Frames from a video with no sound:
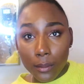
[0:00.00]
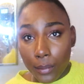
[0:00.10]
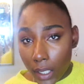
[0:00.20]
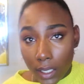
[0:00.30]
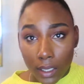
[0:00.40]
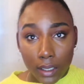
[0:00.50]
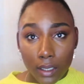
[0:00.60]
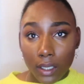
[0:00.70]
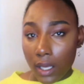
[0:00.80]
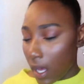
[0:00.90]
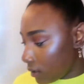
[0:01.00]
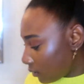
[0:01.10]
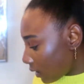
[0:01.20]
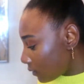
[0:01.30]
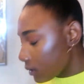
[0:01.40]
bun, I do
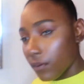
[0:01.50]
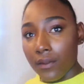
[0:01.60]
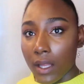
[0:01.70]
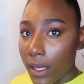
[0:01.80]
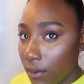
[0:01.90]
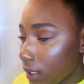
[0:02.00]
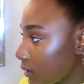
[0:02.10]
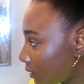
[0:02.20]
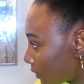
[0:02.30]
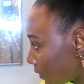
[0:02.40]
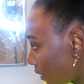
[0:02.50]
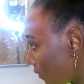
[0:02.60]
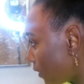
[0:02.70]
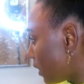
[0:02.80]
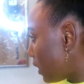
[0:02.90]
have some flyaways and
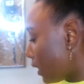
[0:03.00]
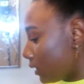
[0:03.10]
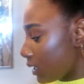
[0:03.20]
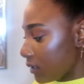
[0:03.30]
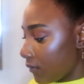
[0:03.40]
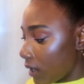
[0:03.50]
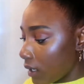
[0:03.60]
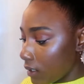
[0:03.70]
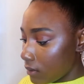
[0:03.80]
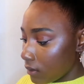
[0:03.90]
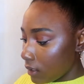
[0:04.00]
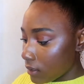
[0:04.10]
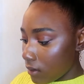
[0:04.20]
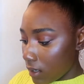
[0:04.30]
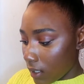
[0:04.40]
stuff, and that's fine. So
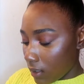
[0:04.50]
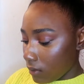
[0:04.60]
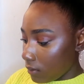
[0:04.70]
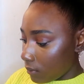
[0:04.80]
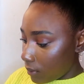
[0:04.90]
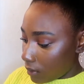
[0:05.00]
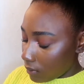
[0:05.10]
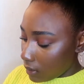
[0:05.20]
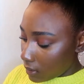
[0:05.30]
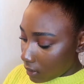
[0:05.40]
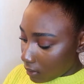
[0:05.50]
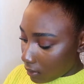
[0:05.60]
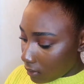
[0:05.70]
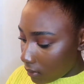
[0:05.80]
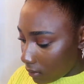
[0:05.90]
let's go ahead and do the
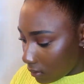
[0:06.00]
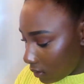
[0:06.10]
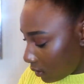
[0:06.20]
ponytail.